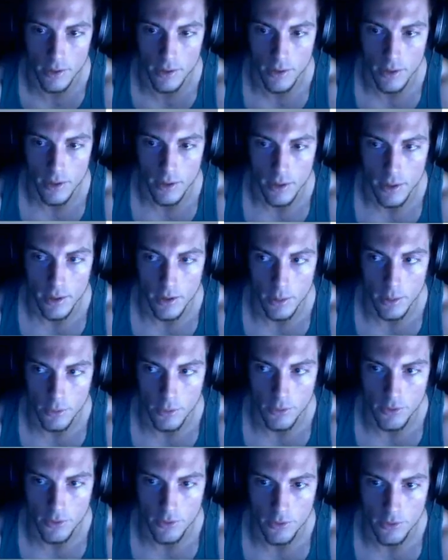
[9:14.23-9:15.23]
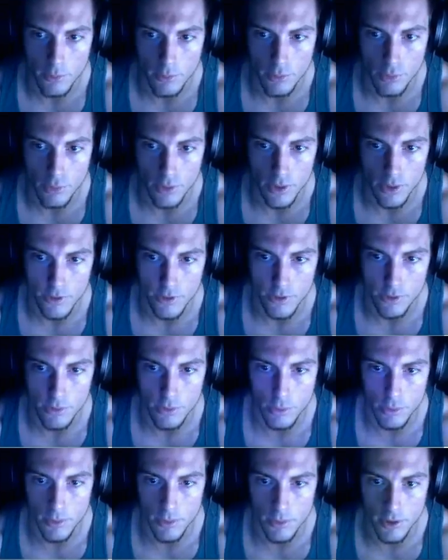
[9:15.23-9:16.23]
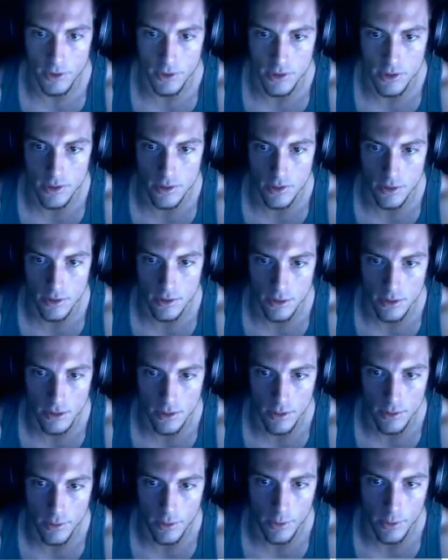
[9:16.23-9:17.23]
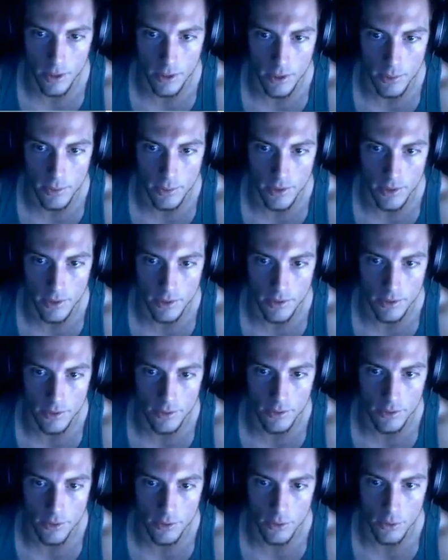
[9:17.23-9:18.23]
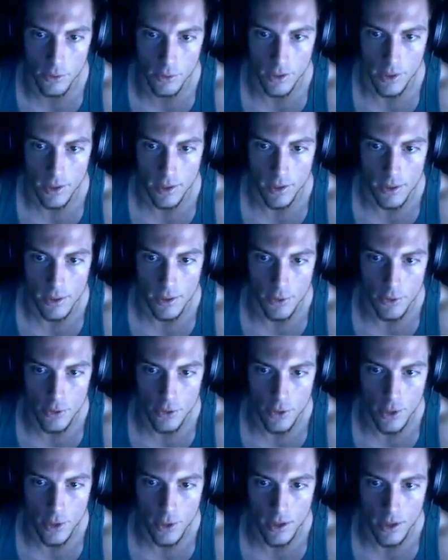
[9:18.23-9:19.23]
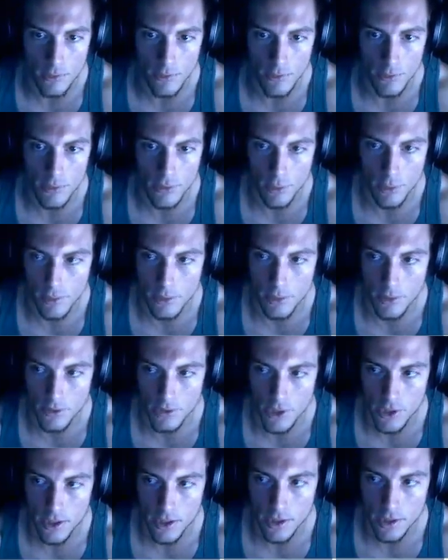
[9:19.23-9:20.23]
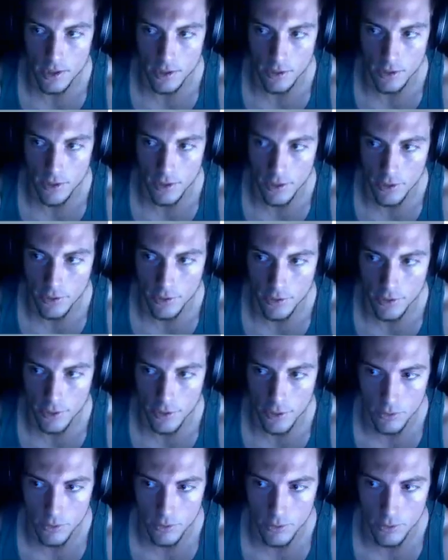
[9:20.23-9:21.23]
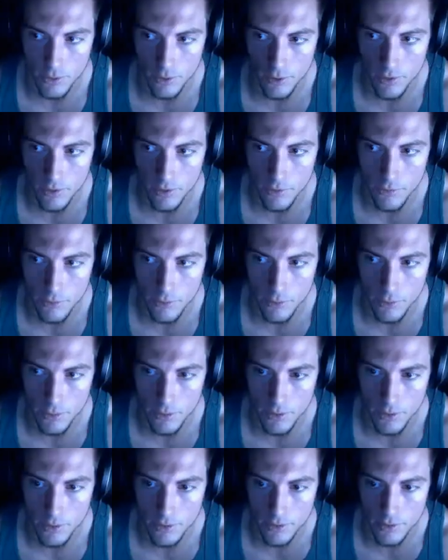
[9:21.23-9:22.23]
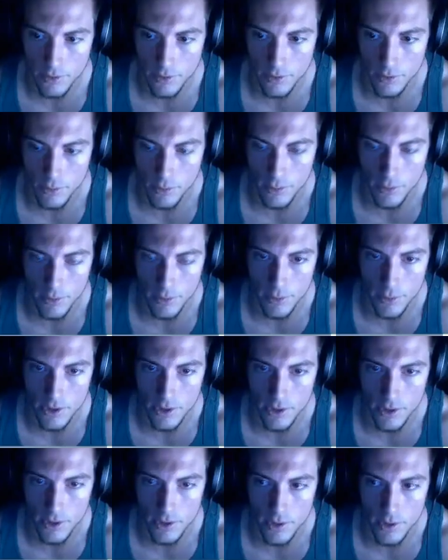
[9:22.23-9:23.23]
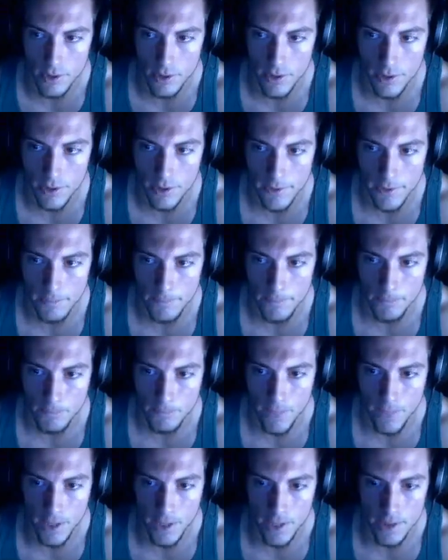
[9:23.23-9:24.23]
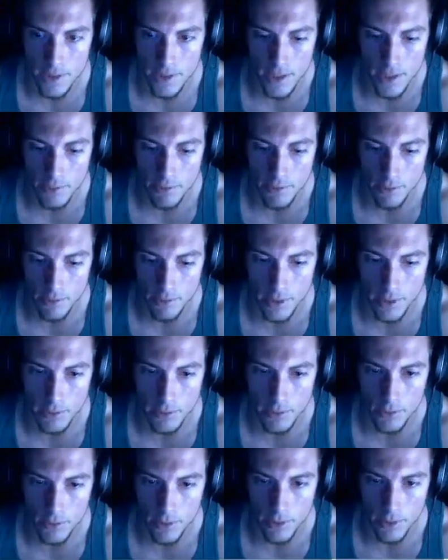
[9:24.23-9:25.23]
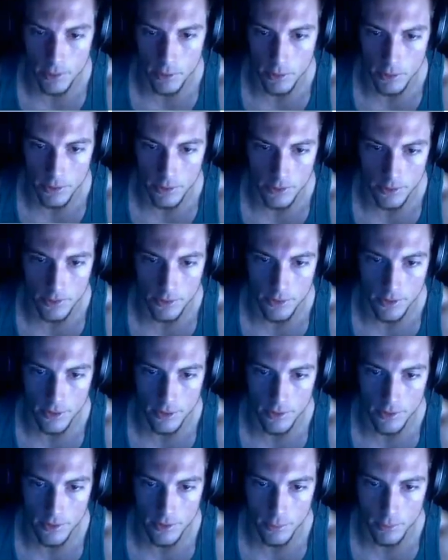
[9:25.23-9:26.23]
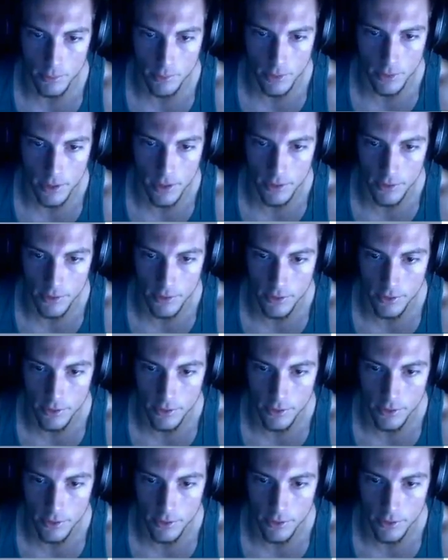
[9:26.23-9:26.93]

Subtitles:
It was pretty much, you never run out of mana. So if you do have 3-piece Jade and Grandeur and you can run the 4-piece with mana regen, I definitely recommend running Pierce. It's pretty easy to do.